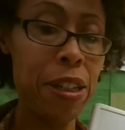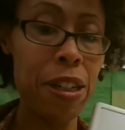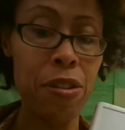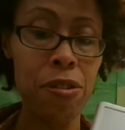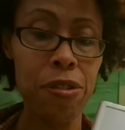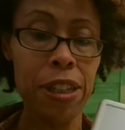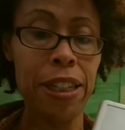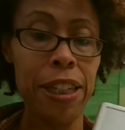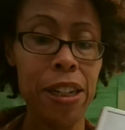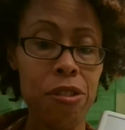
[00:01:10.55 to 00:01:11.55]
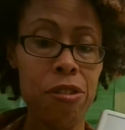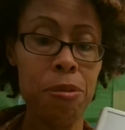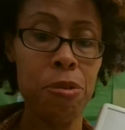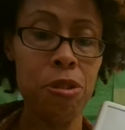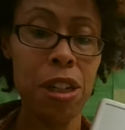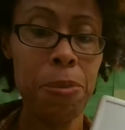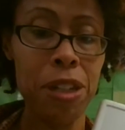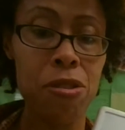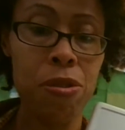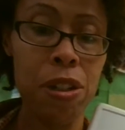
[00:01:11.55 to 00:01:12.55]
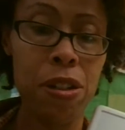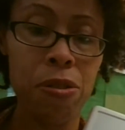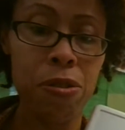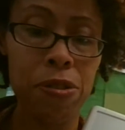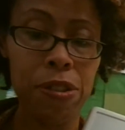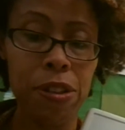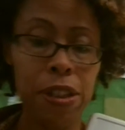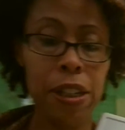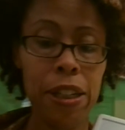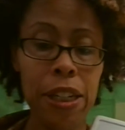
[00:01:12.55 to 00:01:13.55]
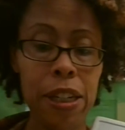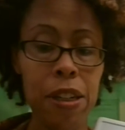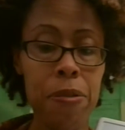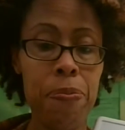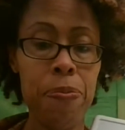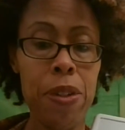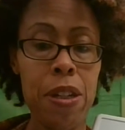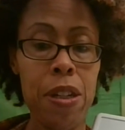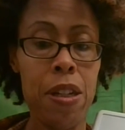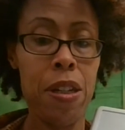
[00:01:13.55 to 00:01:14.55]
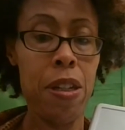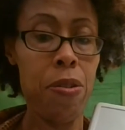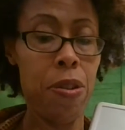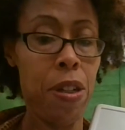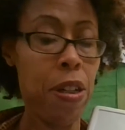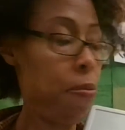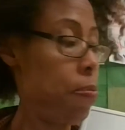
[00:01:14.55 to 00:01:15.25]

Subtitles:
I know there's a glare, so I'm trying to make sure you don't see the glare. Okay.